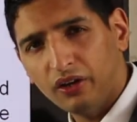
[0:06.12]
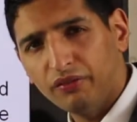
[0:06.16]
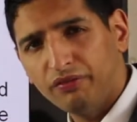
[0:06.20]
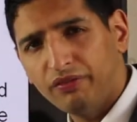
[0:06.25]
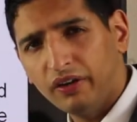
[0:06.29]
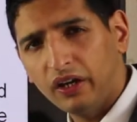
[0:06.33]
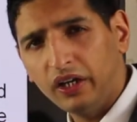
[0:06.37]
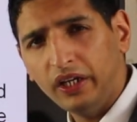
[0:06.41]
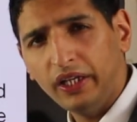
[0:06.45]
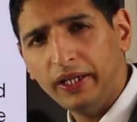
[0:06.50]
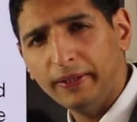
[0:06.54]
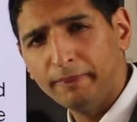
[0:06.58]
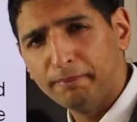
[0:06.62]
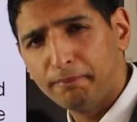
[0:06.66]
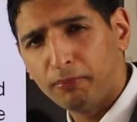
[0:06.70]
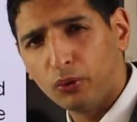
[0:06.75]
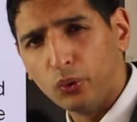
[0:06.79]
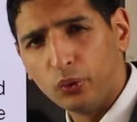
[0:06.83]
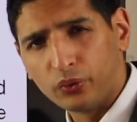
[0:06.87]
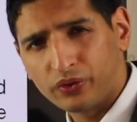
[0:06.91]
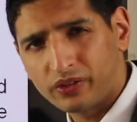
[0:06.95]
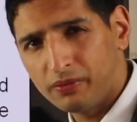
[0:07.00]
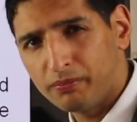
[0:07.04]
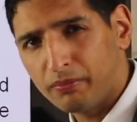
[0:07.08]
a very
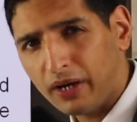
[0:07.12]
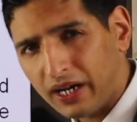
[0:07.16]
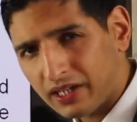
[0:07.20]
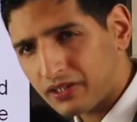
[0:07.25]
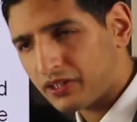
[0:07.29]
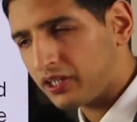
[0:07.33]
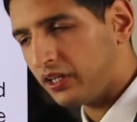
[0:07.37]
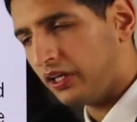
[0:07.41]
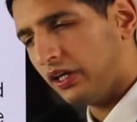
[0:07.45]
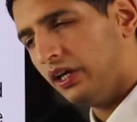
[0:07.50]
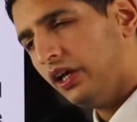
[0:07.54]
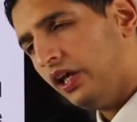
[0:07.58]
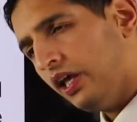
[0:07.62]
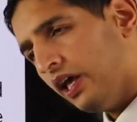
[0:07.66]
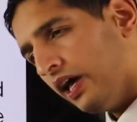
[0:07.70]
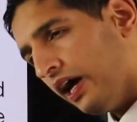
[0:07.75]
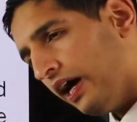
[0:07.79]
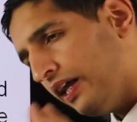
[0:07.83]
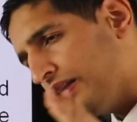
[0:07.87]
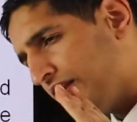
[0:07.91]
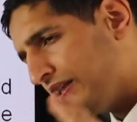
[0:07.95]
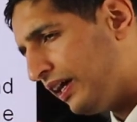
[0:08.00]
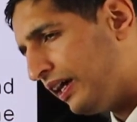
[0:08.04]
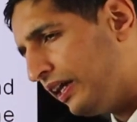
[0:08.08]
important matter,
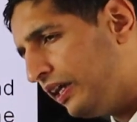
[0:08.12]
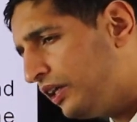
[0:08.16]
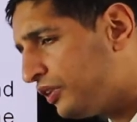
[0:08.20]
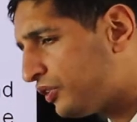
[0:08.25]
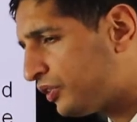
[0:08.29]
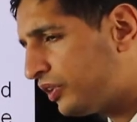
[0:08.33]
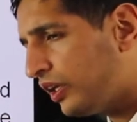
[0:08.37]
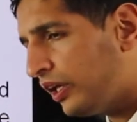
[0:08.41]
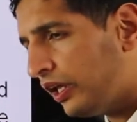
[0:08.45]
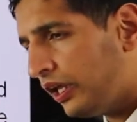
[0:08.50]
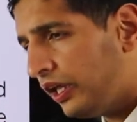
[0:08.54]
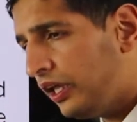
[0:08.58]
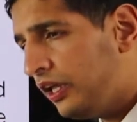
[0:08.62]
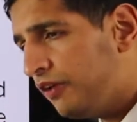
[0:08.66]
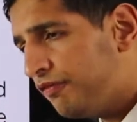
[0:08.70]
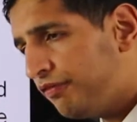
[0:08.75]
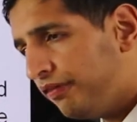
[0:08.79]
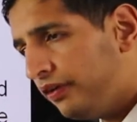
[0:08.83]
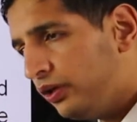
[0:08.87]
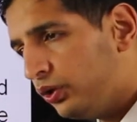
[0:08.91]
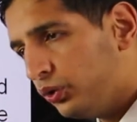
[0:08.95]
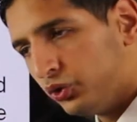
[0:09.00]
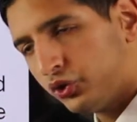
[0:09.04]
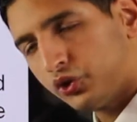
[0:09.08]
and that is the
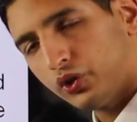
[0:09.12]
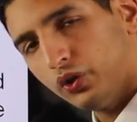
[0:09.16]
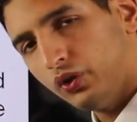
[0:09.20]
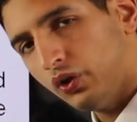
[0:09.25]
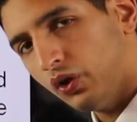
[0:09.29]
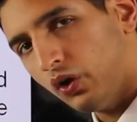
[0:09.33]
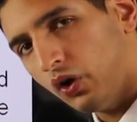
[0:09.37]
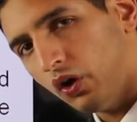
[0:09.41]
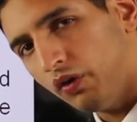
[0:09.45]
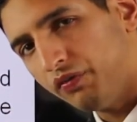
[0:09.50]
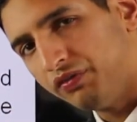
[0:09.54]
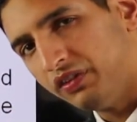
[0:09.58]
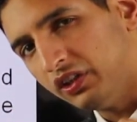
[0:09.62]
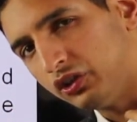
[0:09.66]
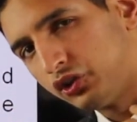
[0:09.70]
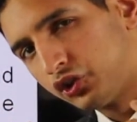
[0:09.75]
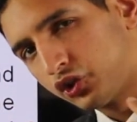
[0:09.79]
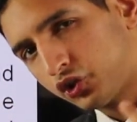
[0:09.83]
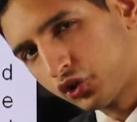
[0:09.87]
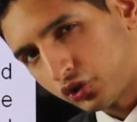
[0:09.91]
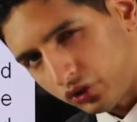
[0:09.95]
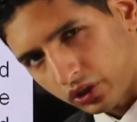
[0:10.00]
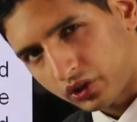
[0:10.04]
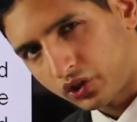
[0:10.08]
evolution of the
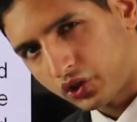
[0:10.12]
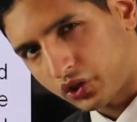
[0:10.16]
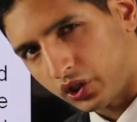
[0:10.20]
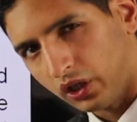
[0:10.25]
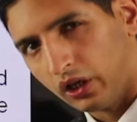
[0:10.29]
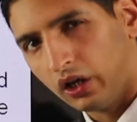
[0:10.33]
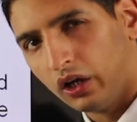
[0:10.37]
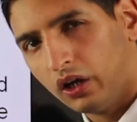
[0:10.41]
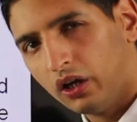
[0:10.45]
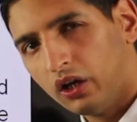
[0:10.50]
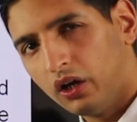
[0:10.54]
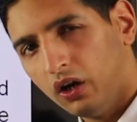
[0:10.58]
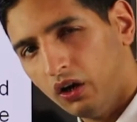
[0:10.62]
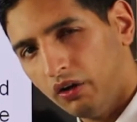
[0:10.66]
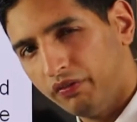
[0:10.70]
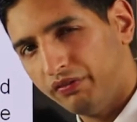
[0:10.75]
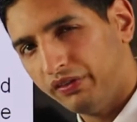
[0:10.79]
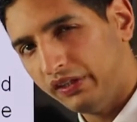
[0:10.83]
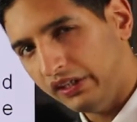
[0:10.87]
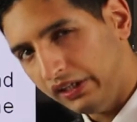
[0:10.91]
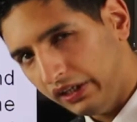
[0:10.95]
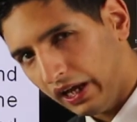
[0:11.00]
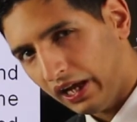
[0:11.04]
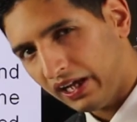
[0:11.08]
structure of
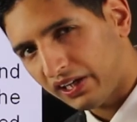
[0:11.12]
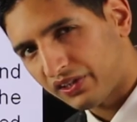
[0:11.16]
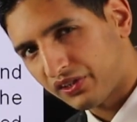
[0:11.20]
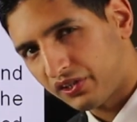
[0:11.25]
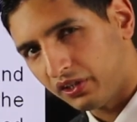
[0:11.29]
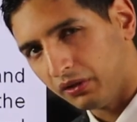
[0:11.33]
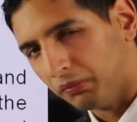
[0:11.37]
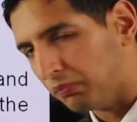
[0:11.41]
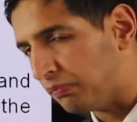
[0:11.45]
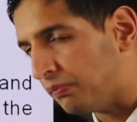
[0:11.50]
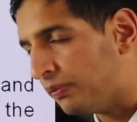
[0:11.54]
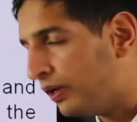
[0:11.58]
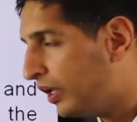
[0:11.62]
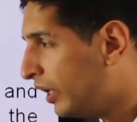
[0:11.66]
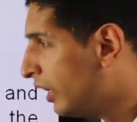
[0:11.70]
the atom.